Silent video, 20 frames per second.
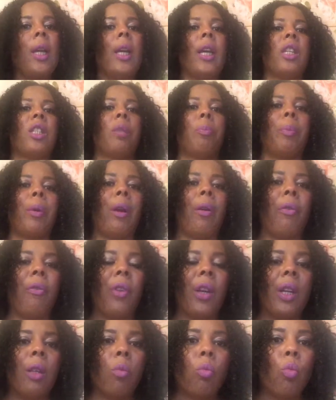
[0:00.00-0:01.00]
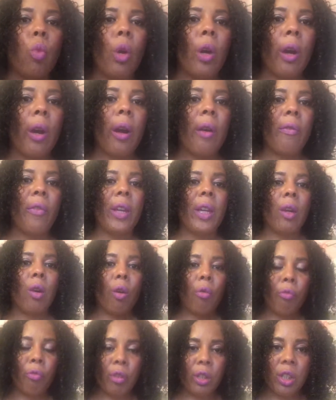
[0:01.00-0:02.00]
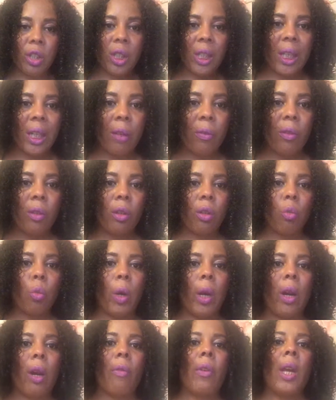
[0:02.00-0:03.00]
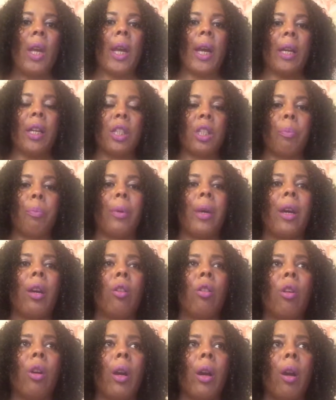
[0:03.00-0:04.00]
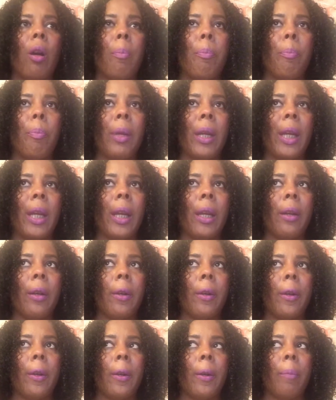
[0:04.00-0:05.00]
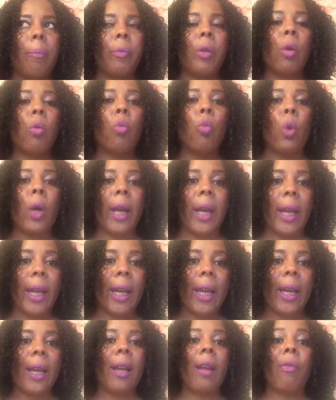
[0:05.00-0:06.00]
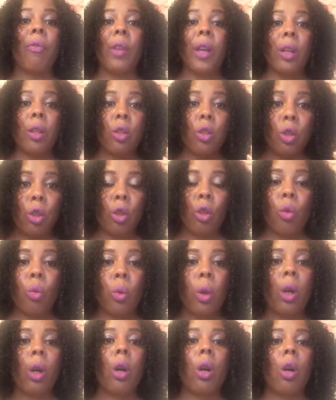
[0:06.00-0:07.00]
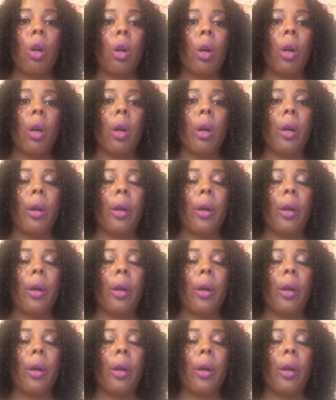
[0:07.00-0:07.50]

It's about feeling worthy of receiving wealth. And it's about being aware that you are